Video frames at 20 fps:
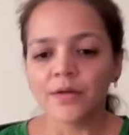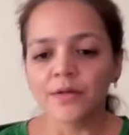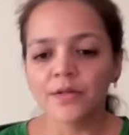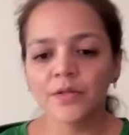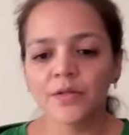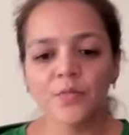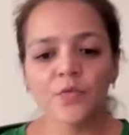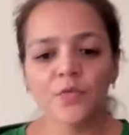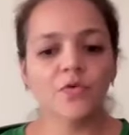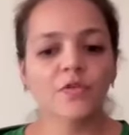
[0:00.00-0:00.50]

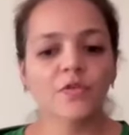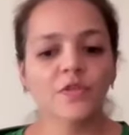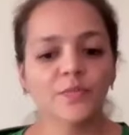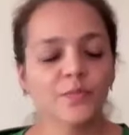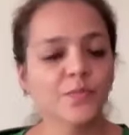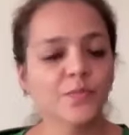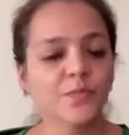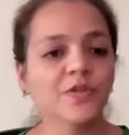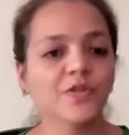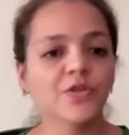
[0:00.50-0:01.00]
the more
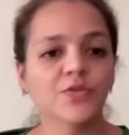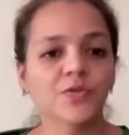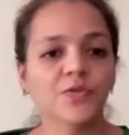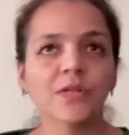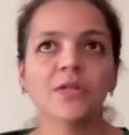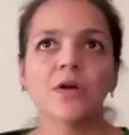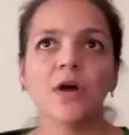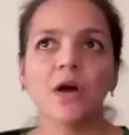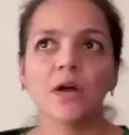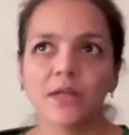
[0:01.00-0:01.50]

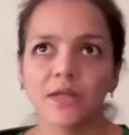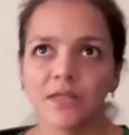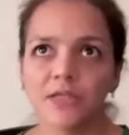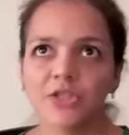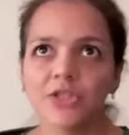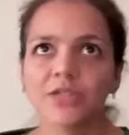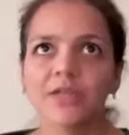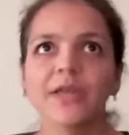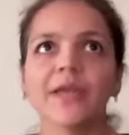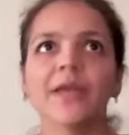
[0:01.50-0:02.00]
spiritual
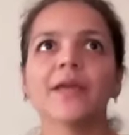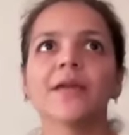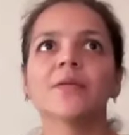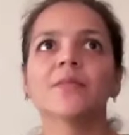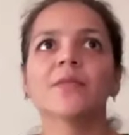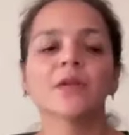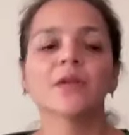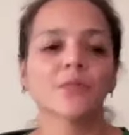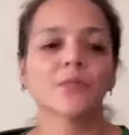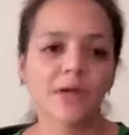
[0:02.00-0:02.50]
knowledge
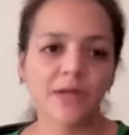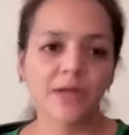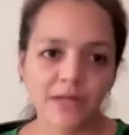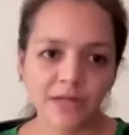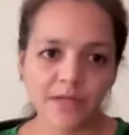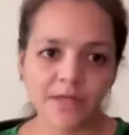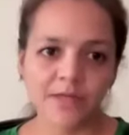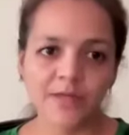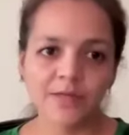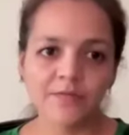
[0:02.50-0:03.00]
came in my
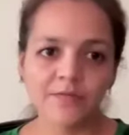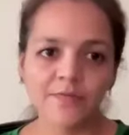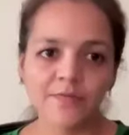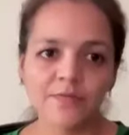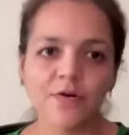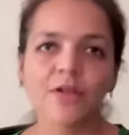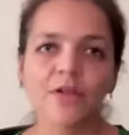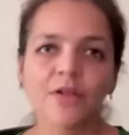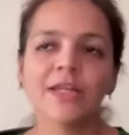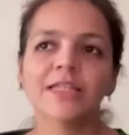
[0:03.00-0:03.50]
life,
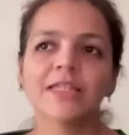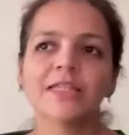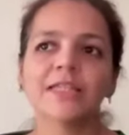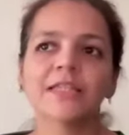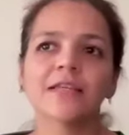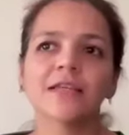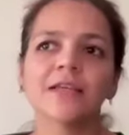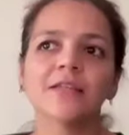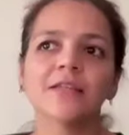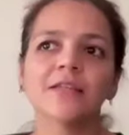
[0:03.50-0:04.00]
or let's
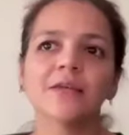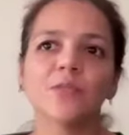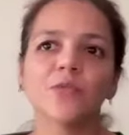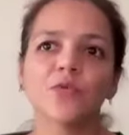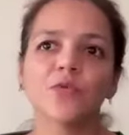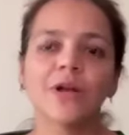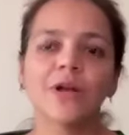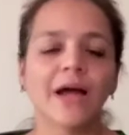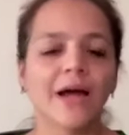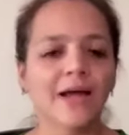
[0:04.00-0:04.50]
say the
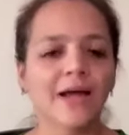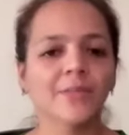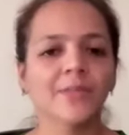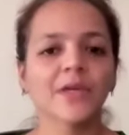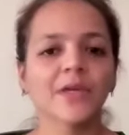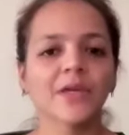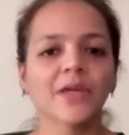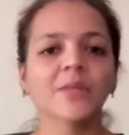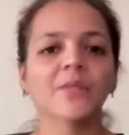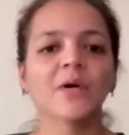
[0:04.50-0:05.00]
more I
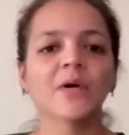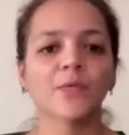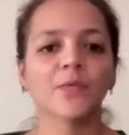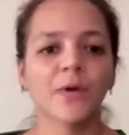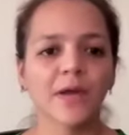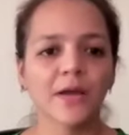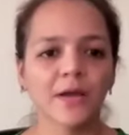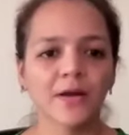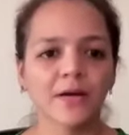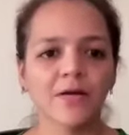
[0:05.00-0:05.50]
became
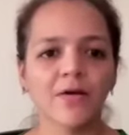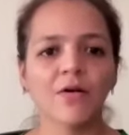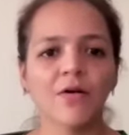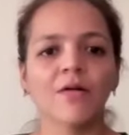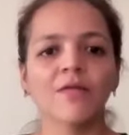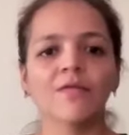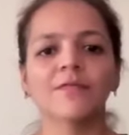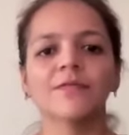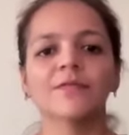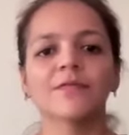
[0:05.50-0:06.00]
aware
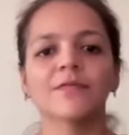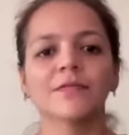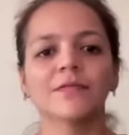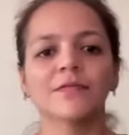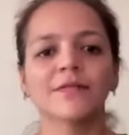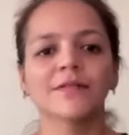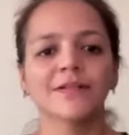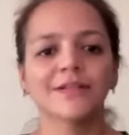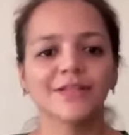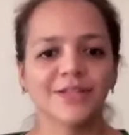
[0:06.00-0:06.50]
of
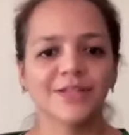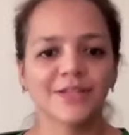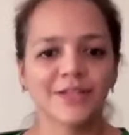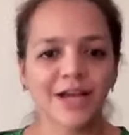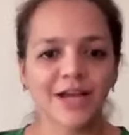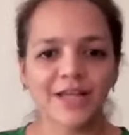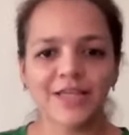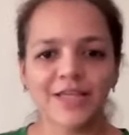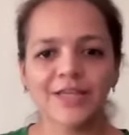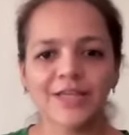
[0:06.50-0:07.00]
the
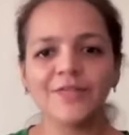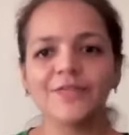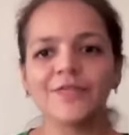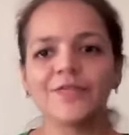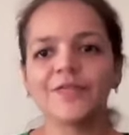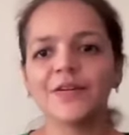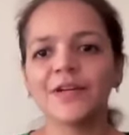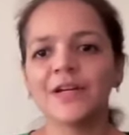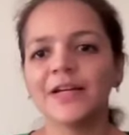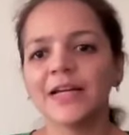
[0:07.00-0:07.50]

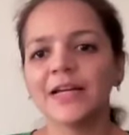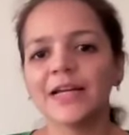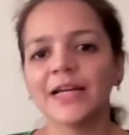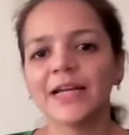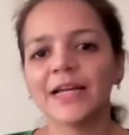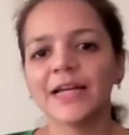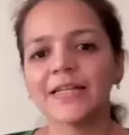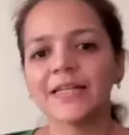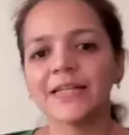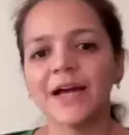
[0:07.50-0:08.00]
life
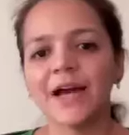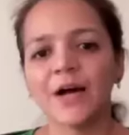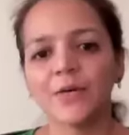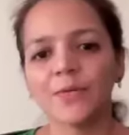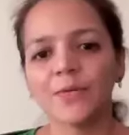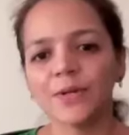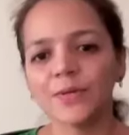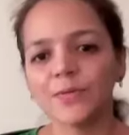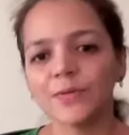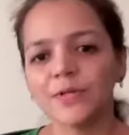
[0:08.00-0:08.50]
and
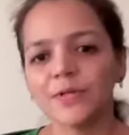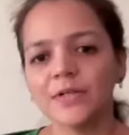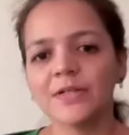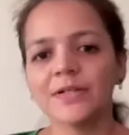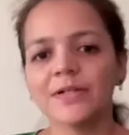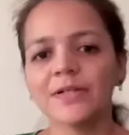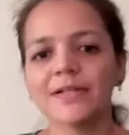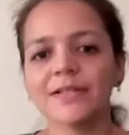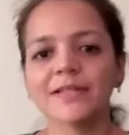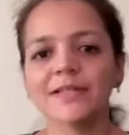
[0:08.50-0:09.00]
how it
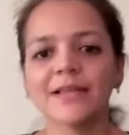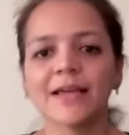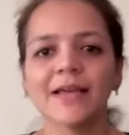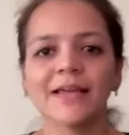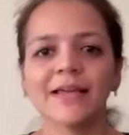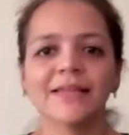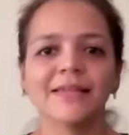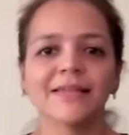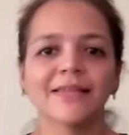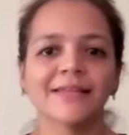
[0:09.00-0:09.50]
works
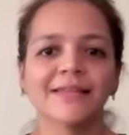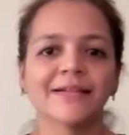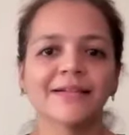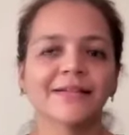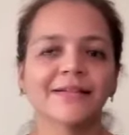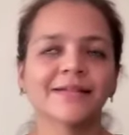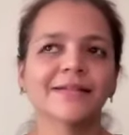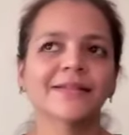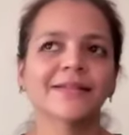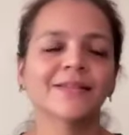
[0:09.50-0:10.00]
and
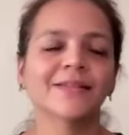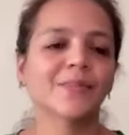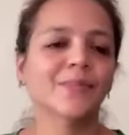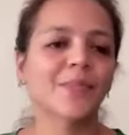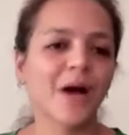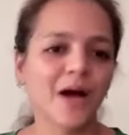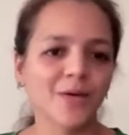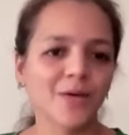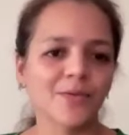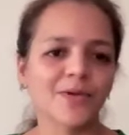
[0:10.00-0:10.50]
the
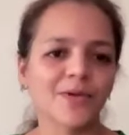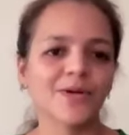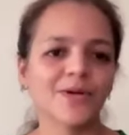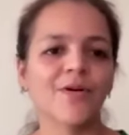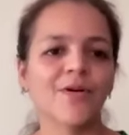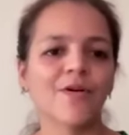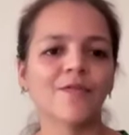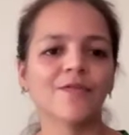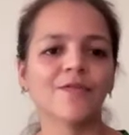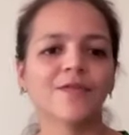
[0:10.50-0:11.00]
power
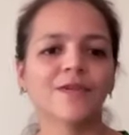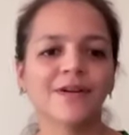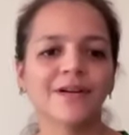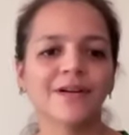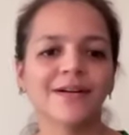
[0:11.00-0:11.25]
of